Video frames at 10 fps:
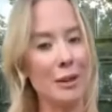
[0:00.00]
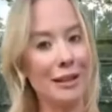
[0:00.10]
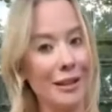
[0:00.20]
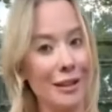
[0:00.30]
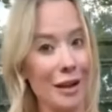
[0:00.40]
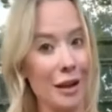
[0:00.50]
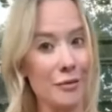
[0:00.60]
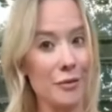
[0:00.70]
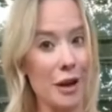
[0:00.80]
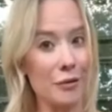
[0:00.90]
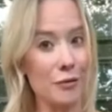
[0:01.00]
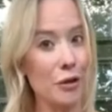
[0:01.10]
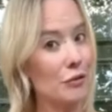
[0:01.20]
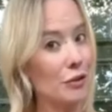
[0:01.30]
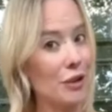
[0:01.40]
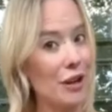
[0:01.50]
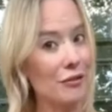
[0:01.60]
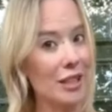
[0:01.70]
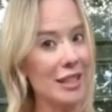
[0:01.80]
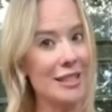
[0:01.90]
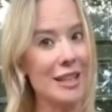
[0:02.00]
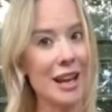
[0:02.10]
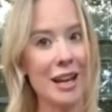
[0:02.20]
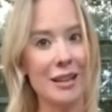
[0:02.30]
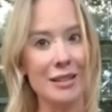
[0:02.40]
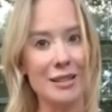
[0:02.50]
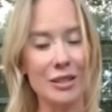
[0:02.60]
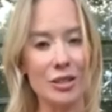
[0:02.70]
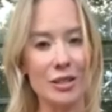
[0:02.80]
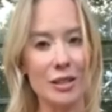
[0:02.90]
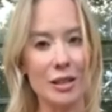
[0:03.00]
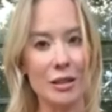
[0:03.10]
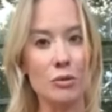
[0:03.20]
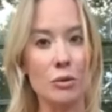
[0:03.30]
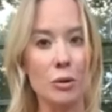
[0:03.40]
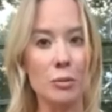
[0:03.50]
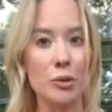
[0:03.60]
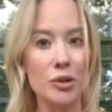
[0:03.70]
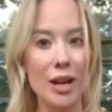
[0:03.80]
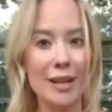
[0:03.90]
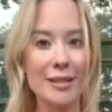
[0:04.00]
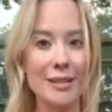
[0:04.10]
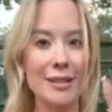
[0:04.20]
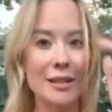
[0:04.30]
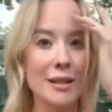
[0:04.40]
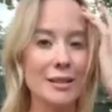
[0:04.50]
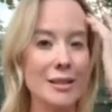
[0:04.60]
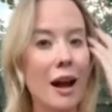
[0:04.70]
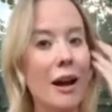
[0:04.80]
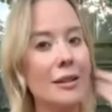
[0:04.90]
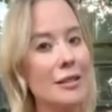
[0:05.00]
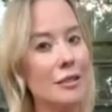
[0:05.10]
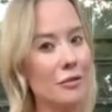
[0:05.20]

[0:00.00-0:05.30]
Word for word: my knee and I'm five four for reference. This is just an adorable dress. Tons of